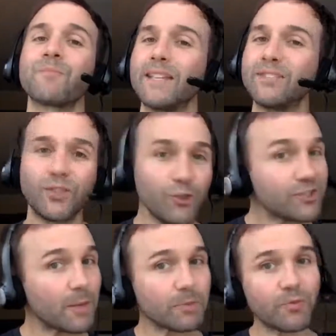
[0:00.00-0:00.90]
it's 2
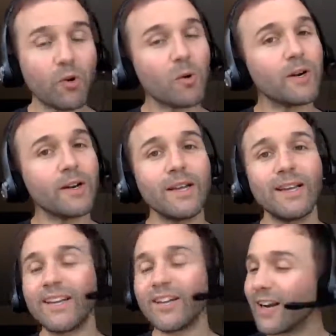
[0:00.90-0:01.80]
steps forward.
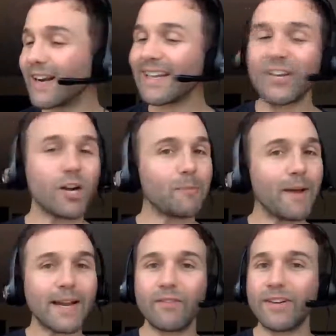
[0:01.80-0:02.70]
You're going to get knocked
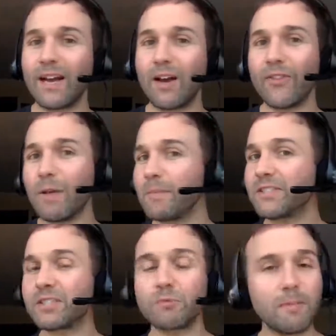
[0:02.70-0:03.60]
back every now and then, but
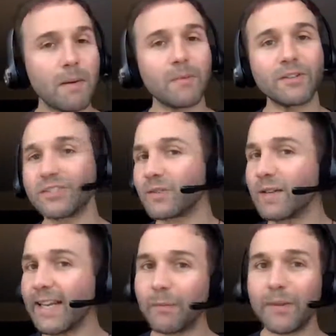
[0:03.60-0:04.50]
just remember, just
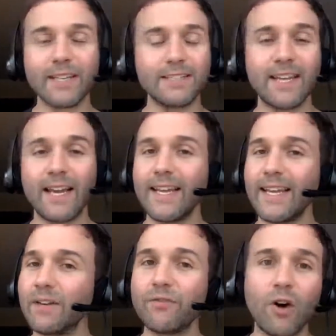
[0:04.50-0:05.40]
get up the next day
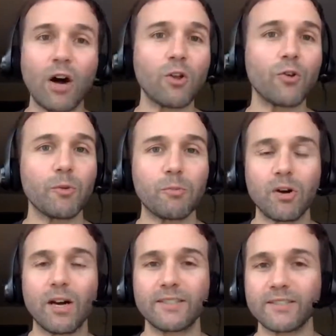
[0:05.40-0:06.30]
and follow the
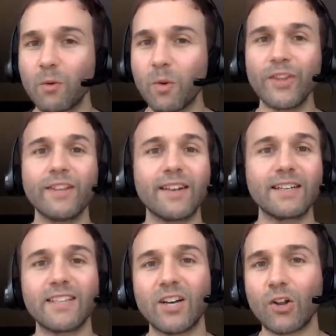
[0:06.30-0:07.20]
process. Like, one thing that I
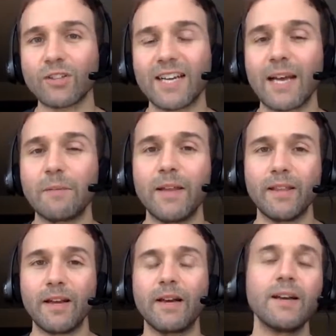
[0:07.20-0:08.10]
say all the time
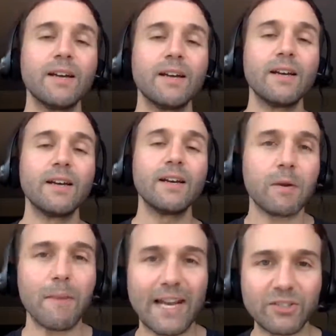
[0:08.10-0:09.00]
in the Freedom
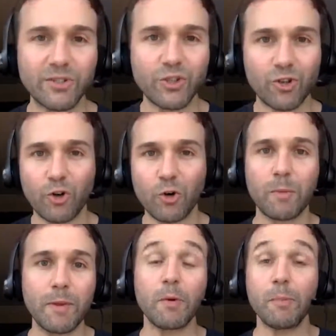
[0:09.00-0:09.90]
and Mastery Journal group,
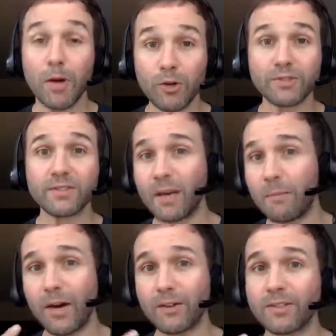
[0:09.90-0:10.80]
when people post
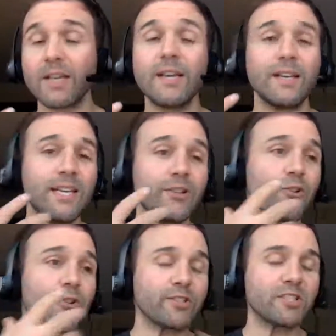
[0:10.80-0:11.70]
about either
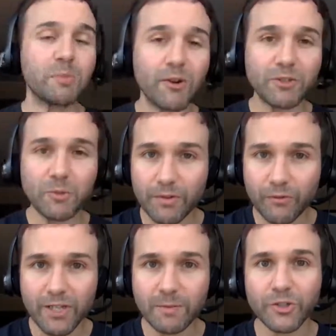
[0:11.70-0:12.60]
their experience with the
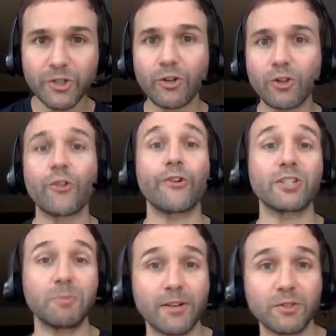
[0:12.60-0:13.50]
Freedom Journal or their
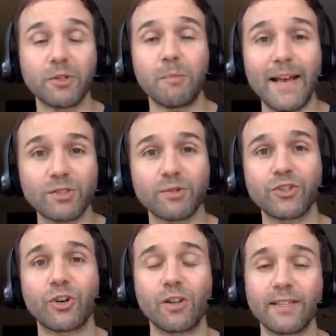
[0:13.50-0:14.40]
experience with the Mastery
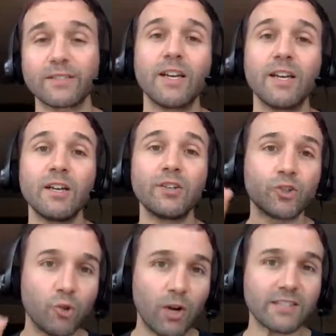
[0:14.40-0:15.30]
Journal, is
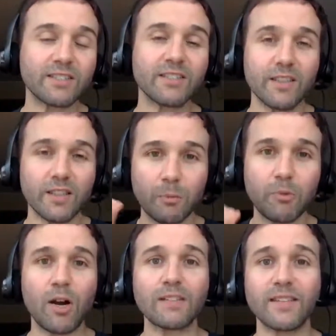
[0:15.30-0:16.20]
trust the
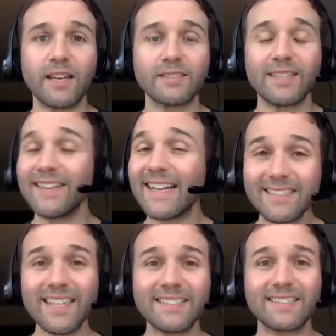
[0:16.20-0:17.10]
process. And
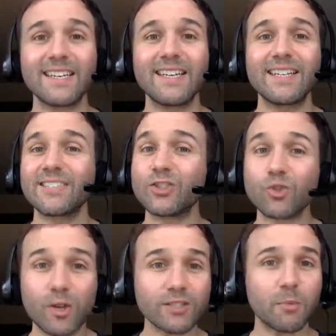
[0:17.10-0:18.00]
that's it. Just
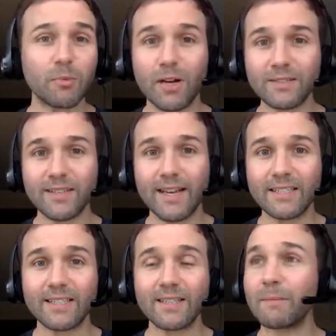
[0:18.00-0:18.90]
trust the
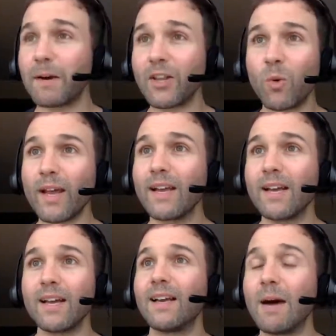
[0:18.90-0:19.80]
process. And by the way,
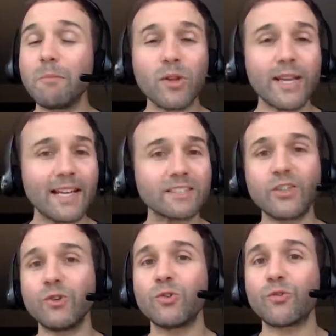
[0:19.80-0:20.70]
I'm only
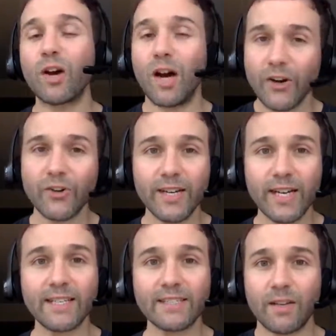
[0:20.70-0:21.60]
asking you for 100
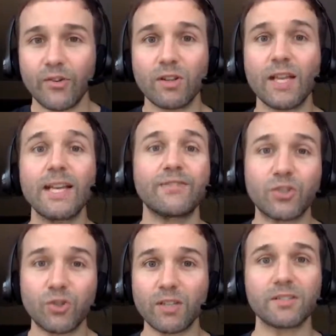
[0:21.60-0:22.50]
days of your life to
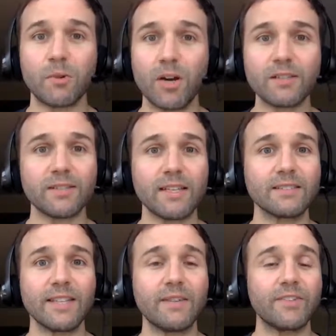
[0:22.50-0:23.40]
trust the
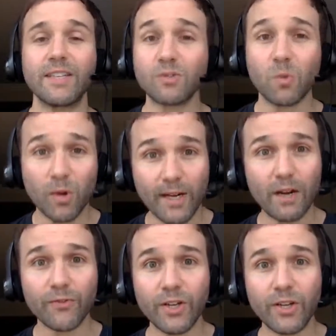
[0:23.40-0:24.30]
process. And if it doesn't work
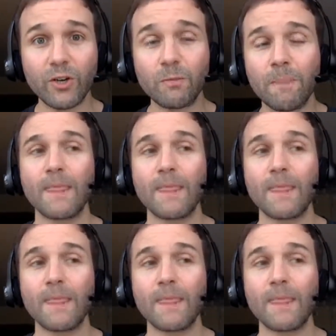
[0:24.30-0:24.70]
out for you,